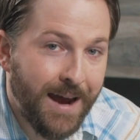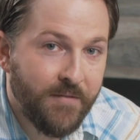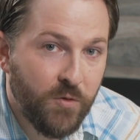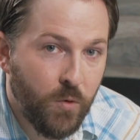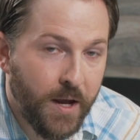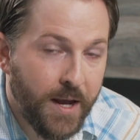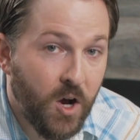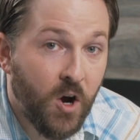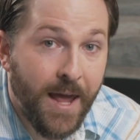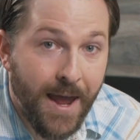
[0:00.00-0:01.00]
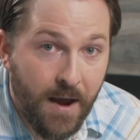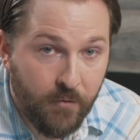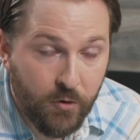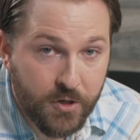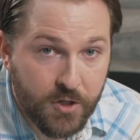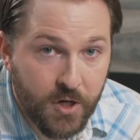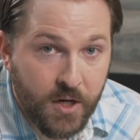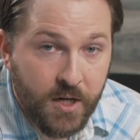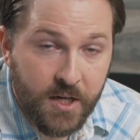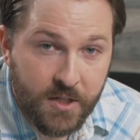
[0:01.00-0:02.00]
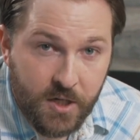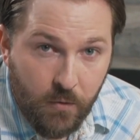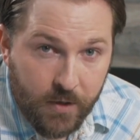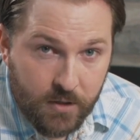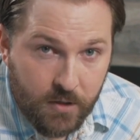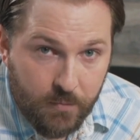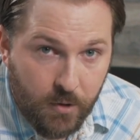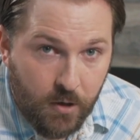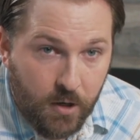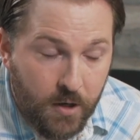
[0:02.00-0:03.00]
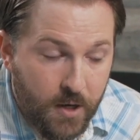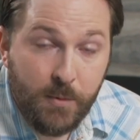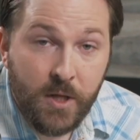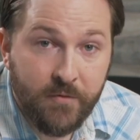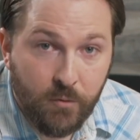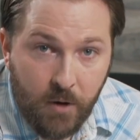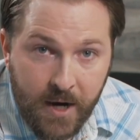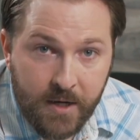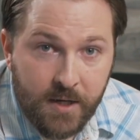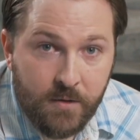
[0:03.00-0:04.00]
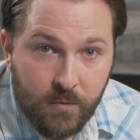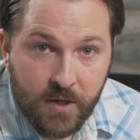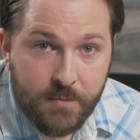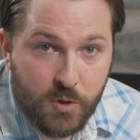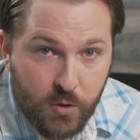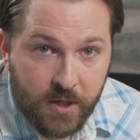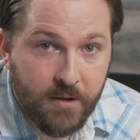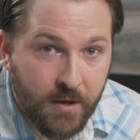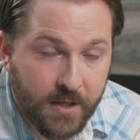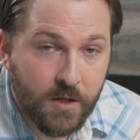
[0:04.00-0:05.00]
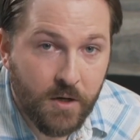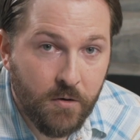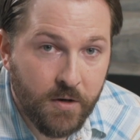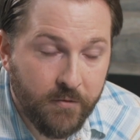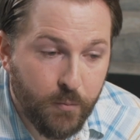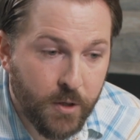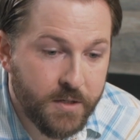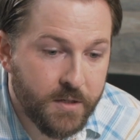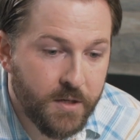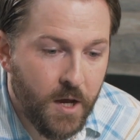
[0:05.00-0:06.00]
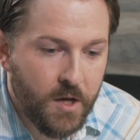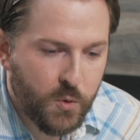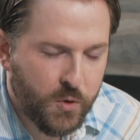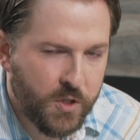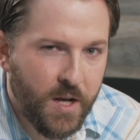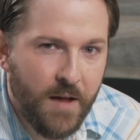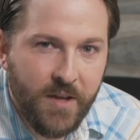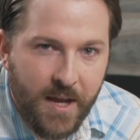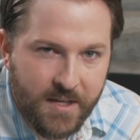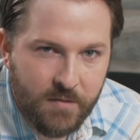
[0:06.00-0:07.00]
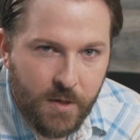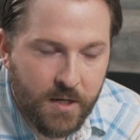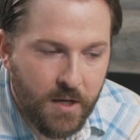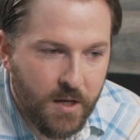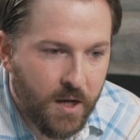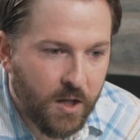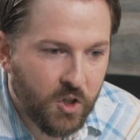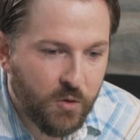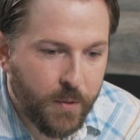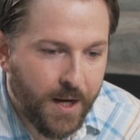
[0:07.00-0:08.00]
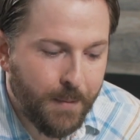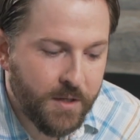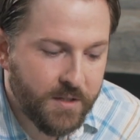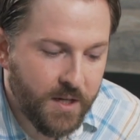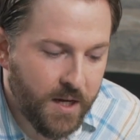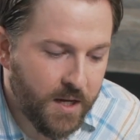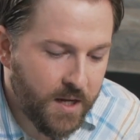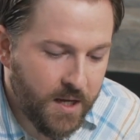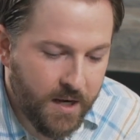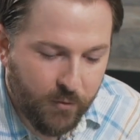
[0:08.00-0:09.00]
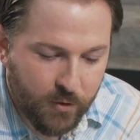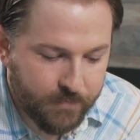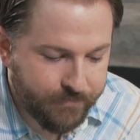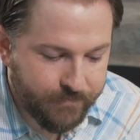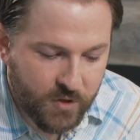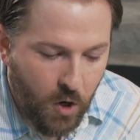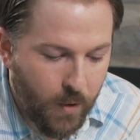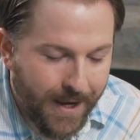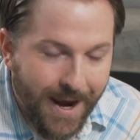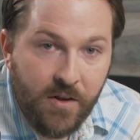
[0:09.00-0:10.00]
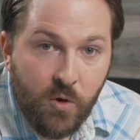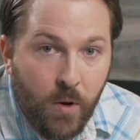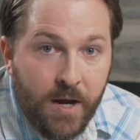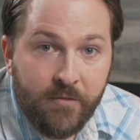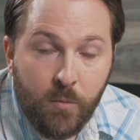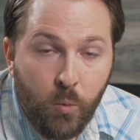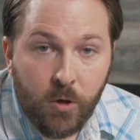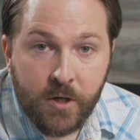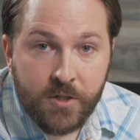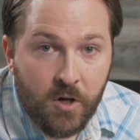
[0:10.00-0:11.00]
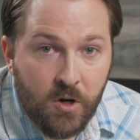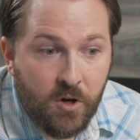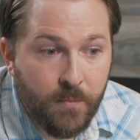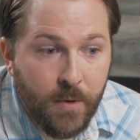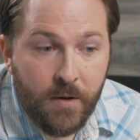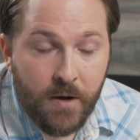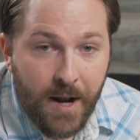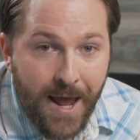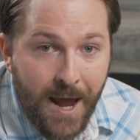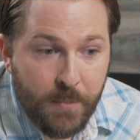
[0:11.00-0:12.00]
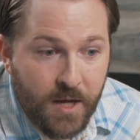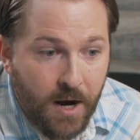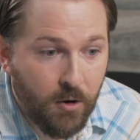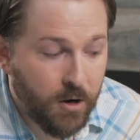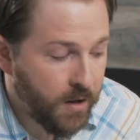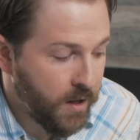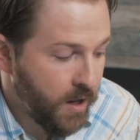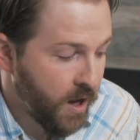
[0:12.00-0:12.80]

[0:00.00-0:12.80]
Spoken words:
out of the way on average is going to the bar. People like variety when it comes to drinking. They like to go to different places. So we're just going to have to estimate a little bit. I'm going to say if we're going out of the way from work to home on a happy hour,